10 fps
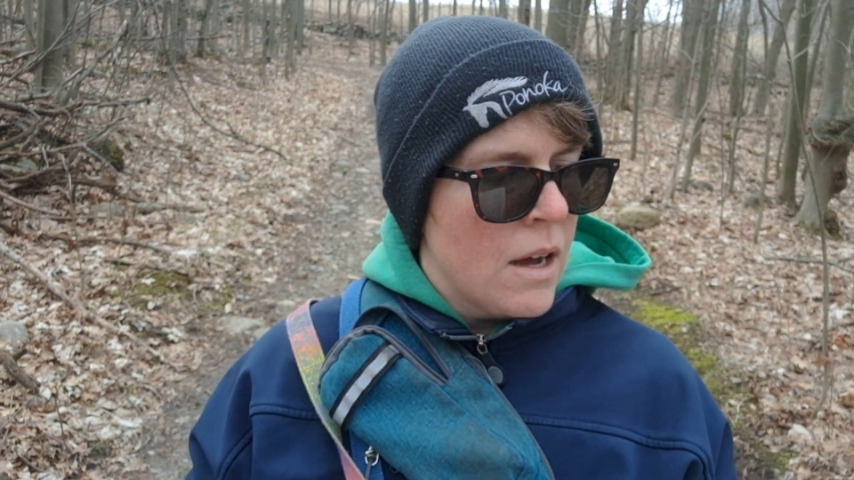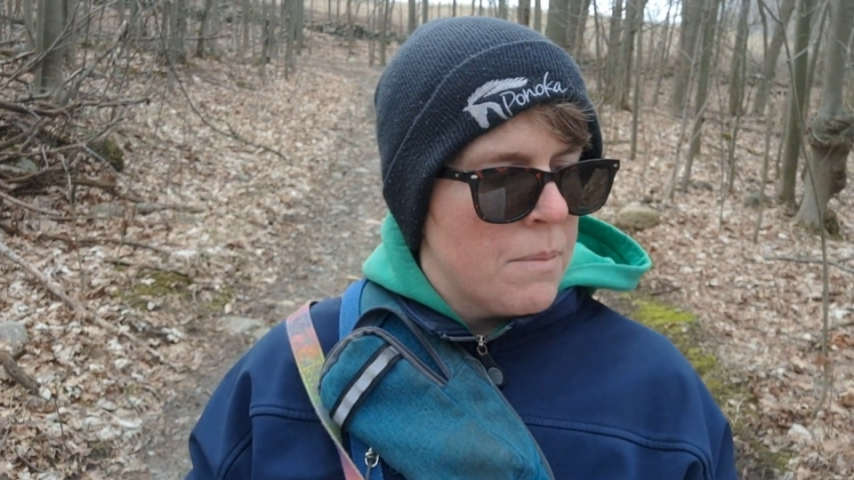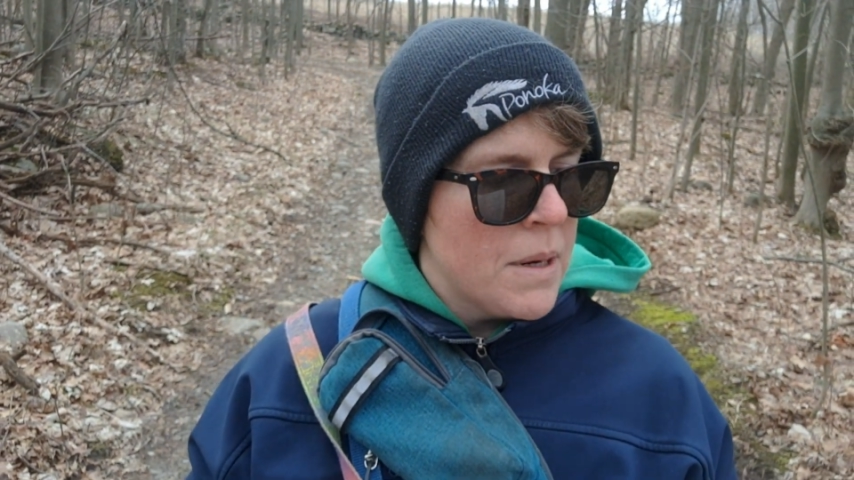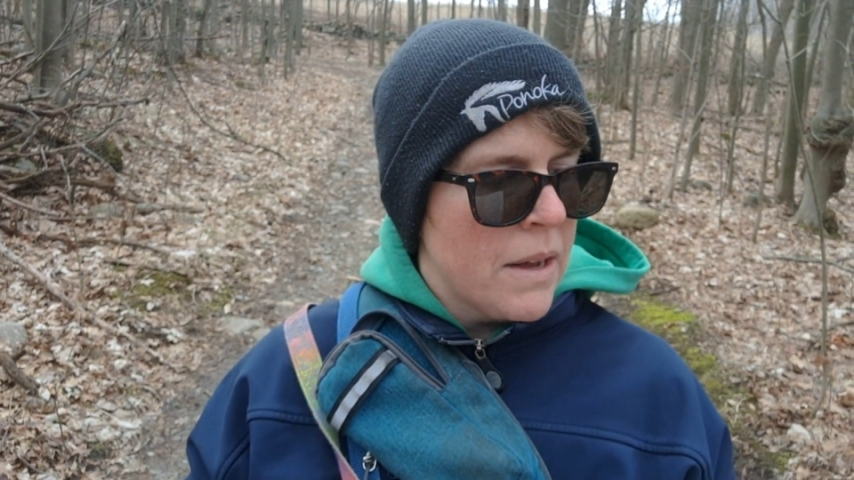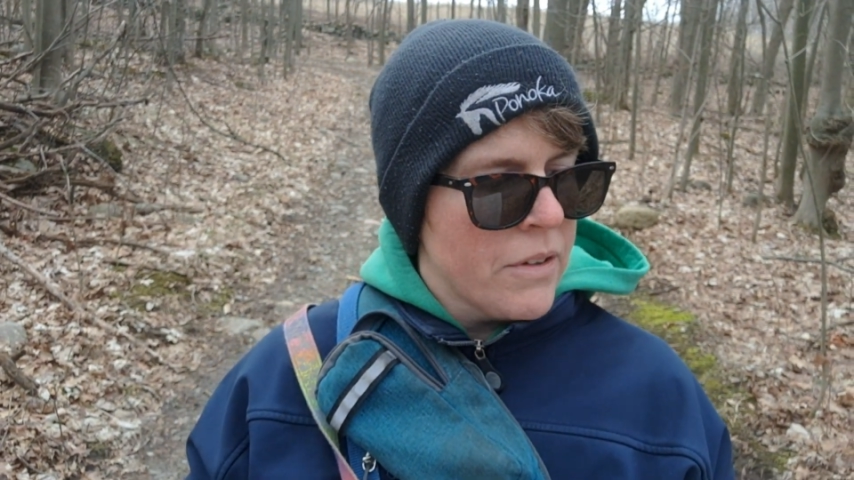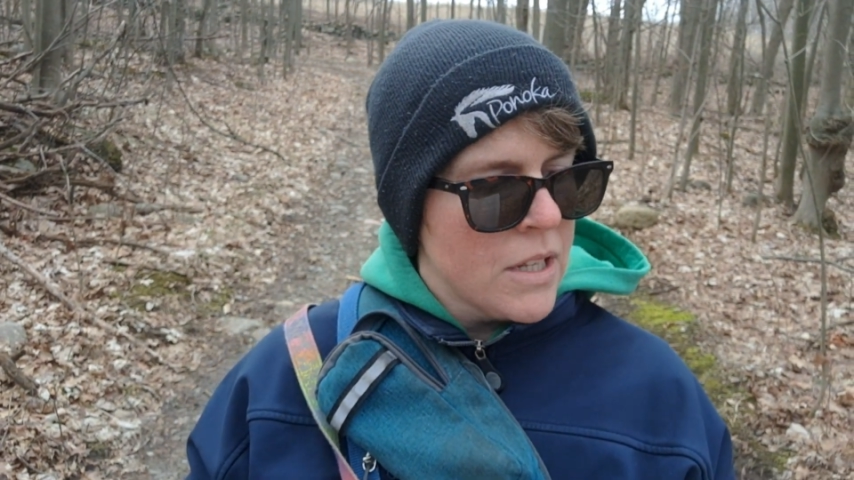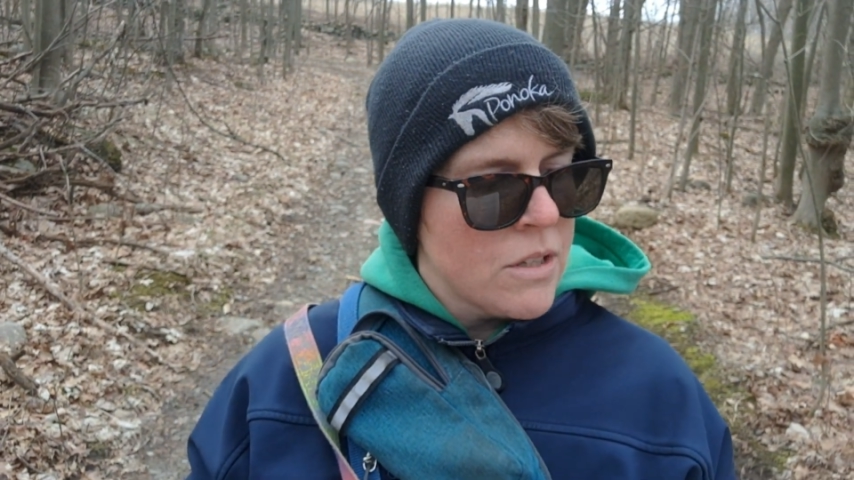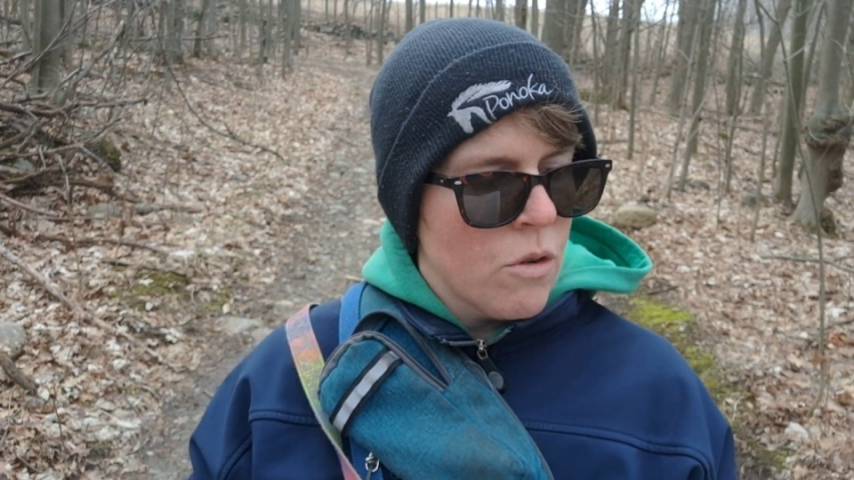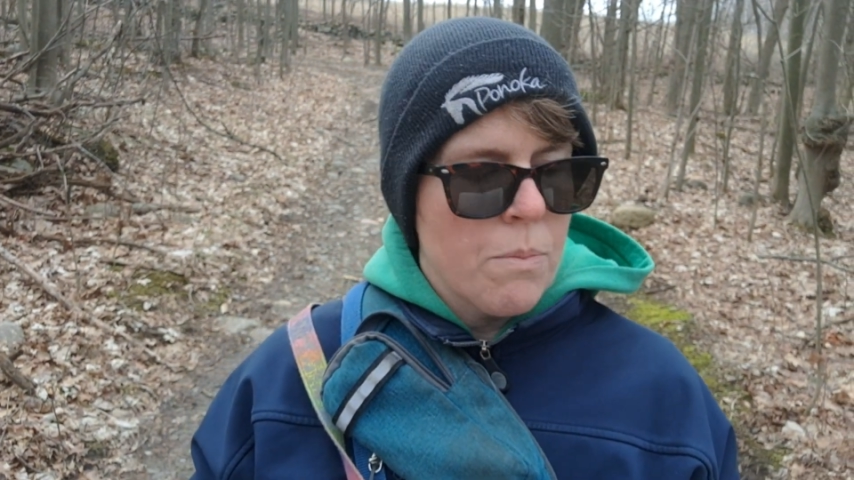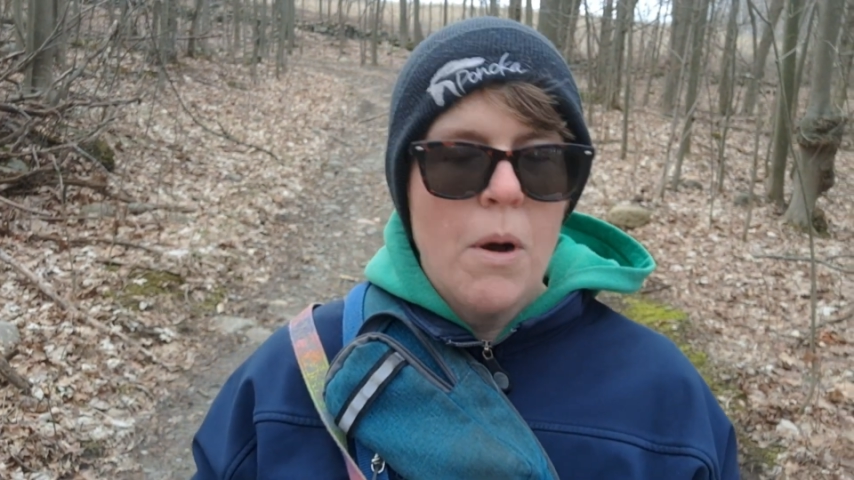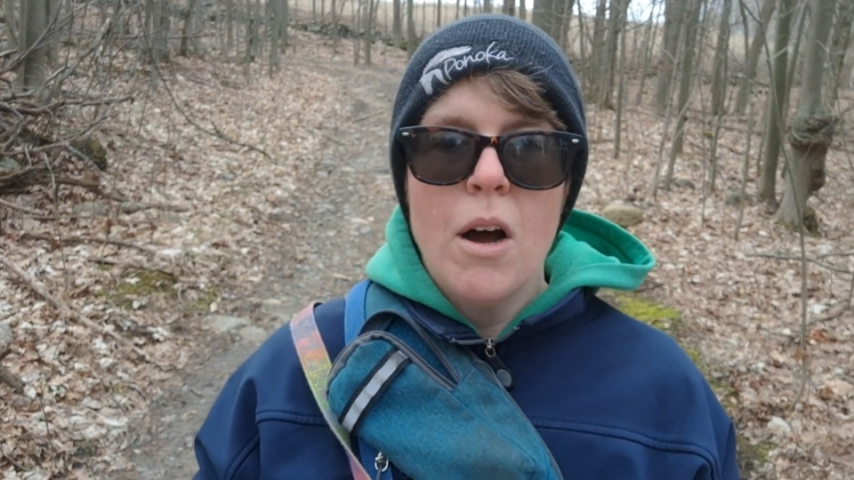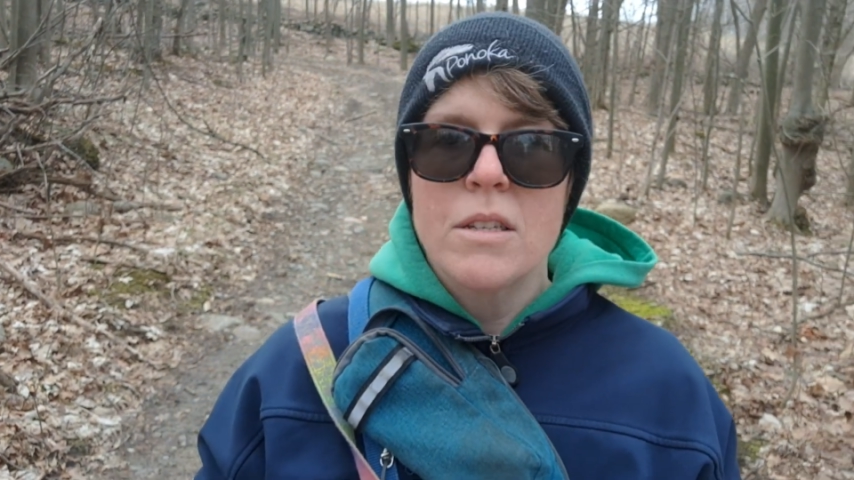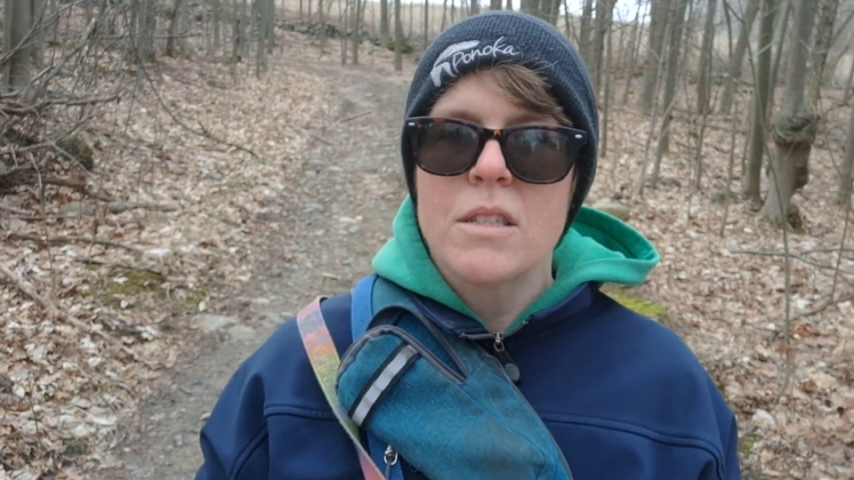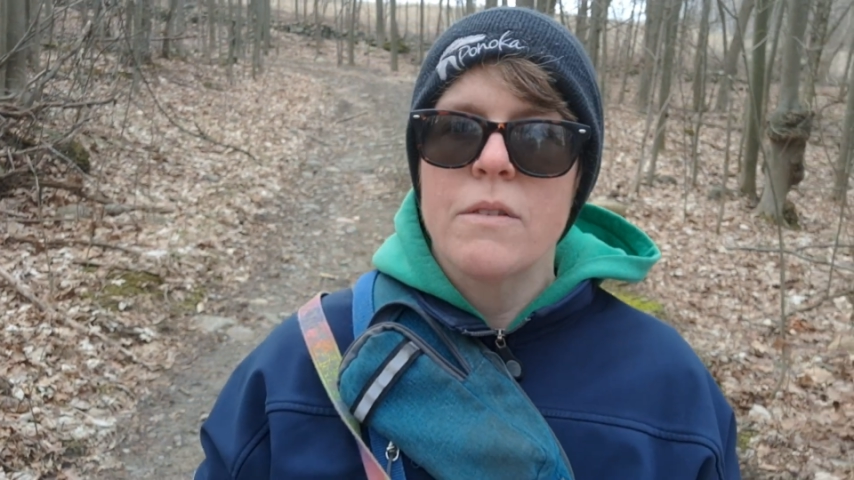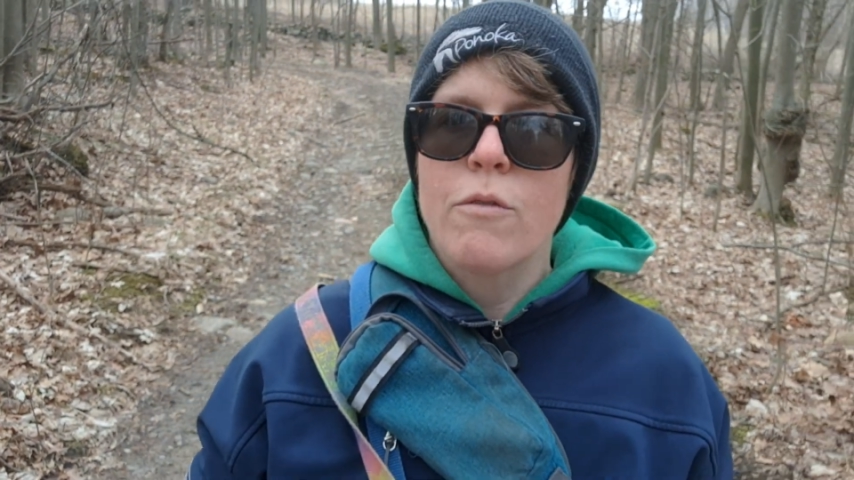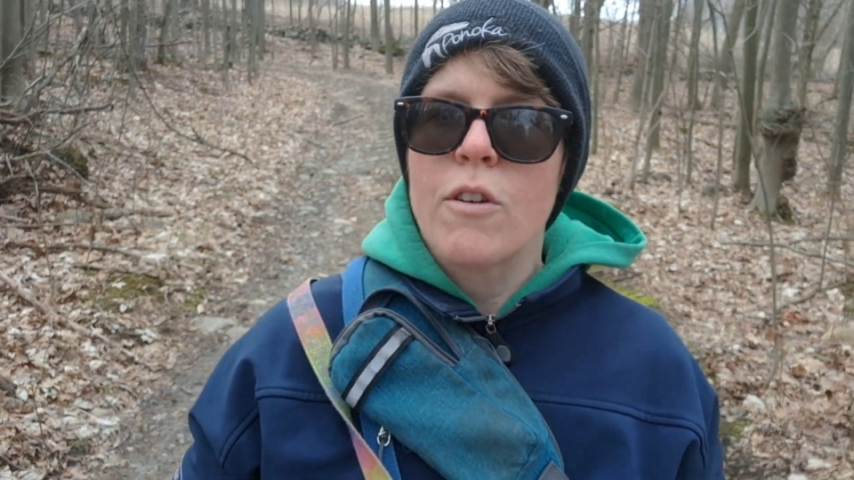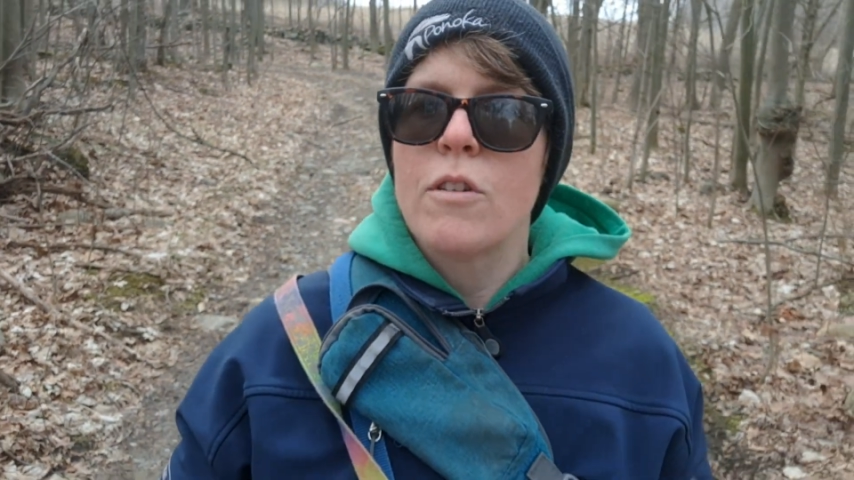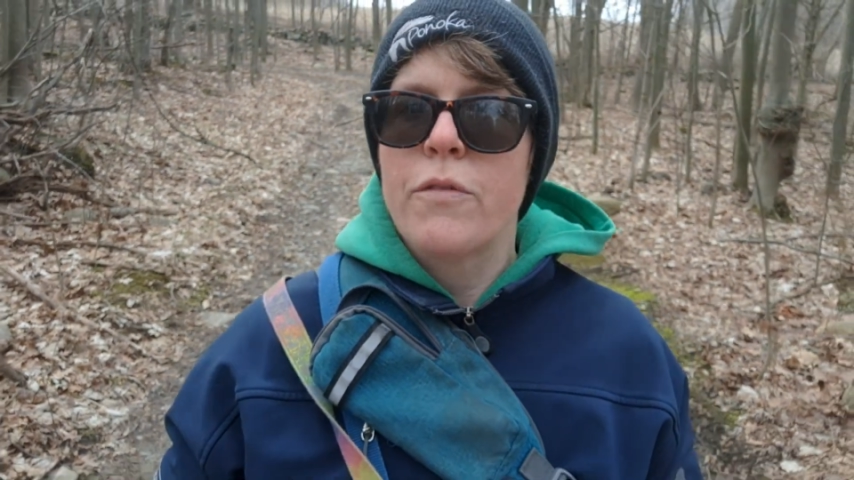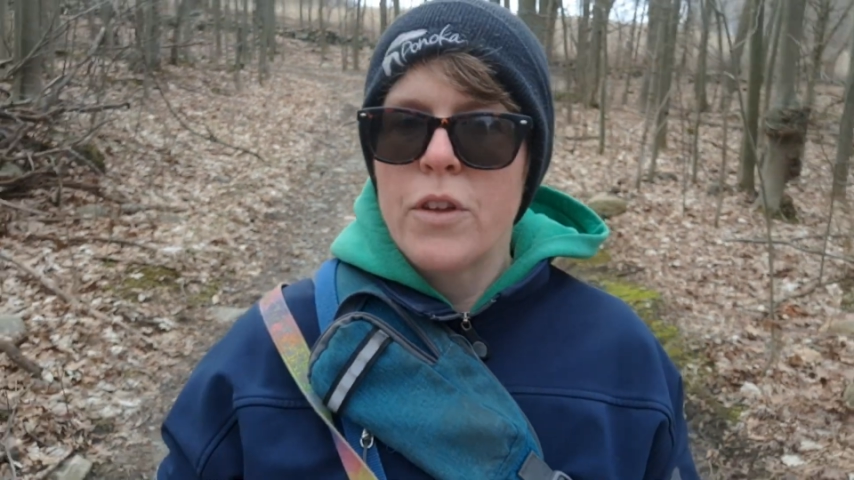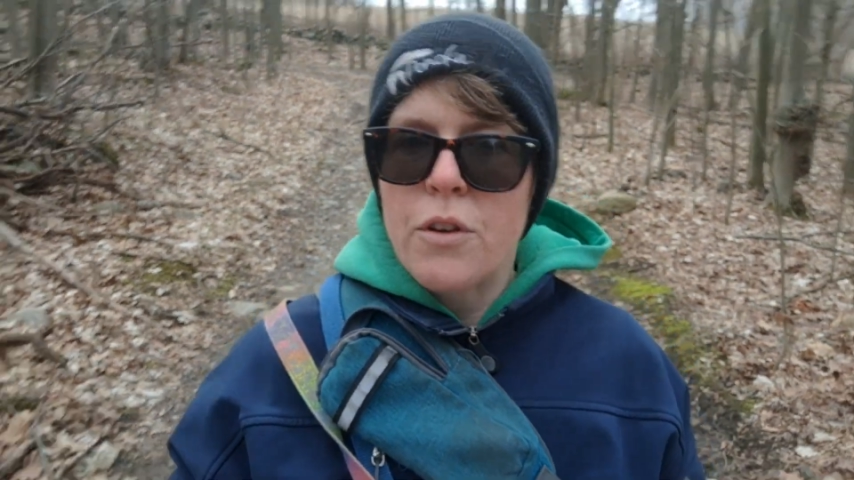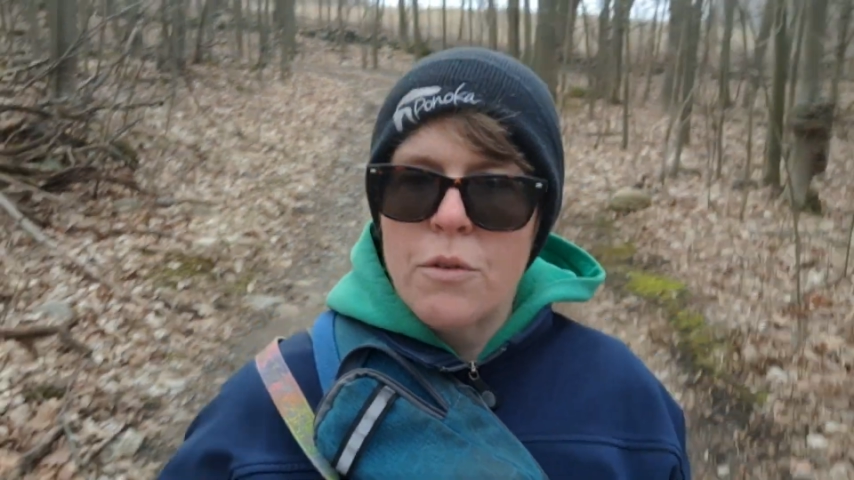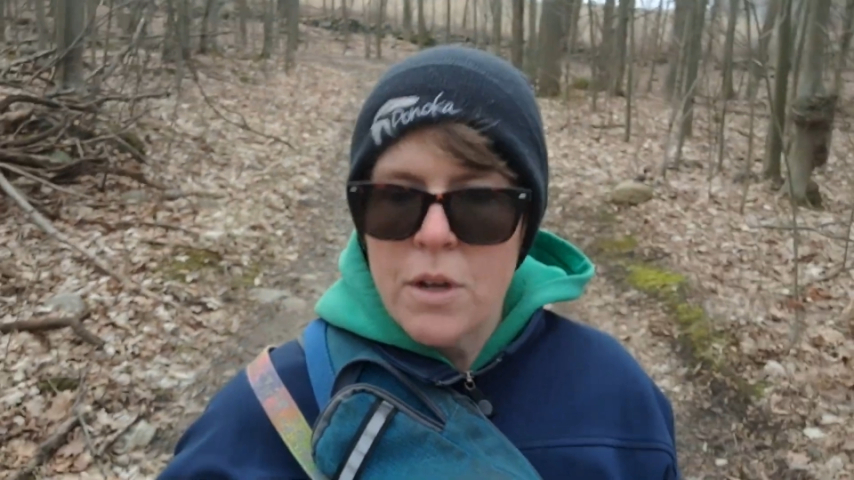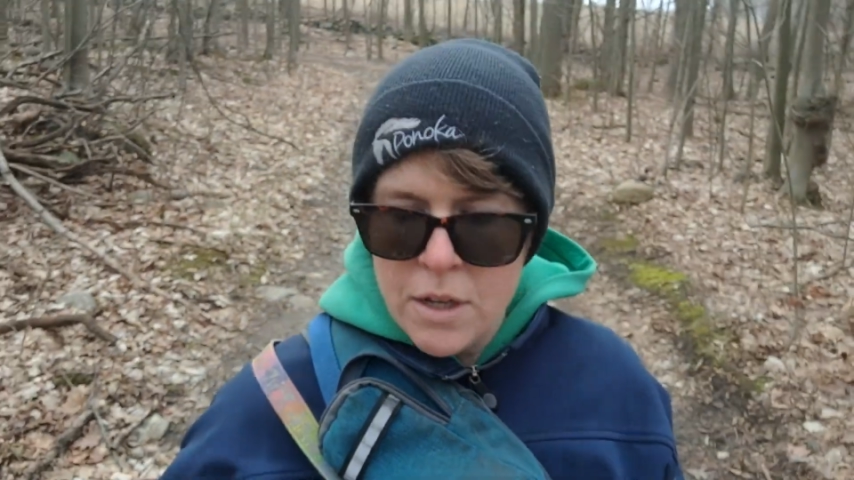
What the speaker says: benevolent or positive worldview.